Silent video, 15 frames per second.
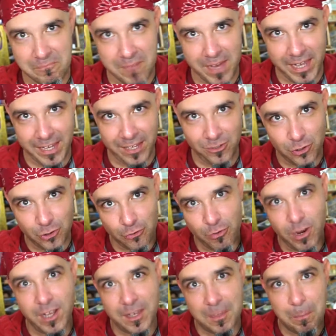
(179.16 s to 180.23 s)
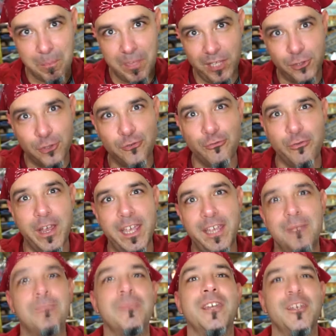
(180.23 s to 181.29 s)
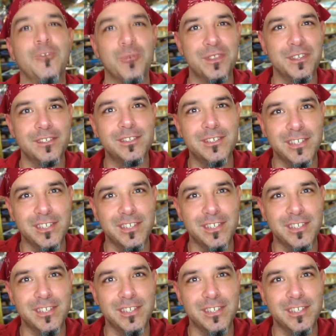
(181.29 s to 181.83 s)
My truck betrayed me with its